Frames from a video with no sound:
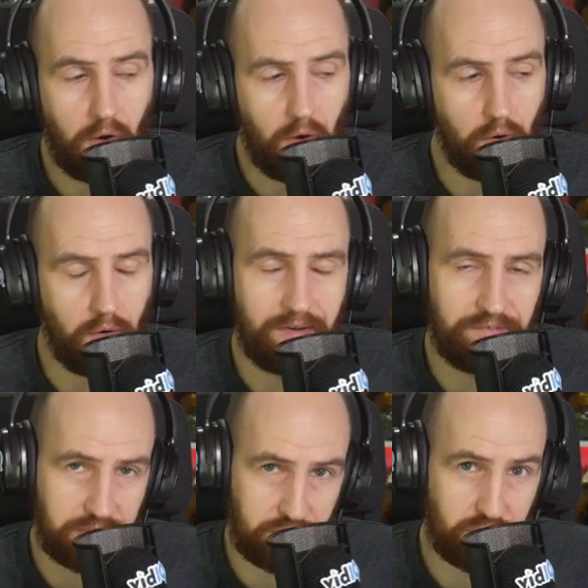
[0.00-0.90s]
Or, if
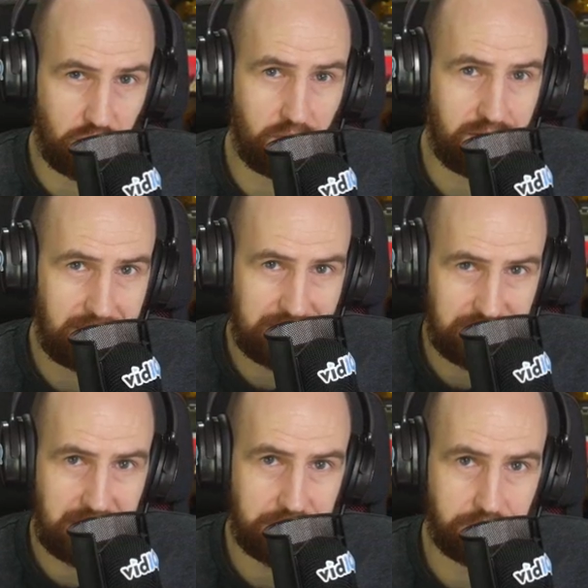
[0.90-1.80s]
it's tutorial,
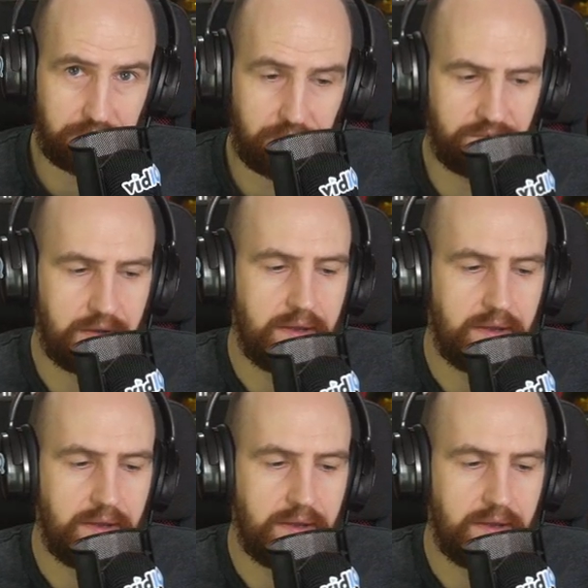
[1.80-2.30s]
educational stuff,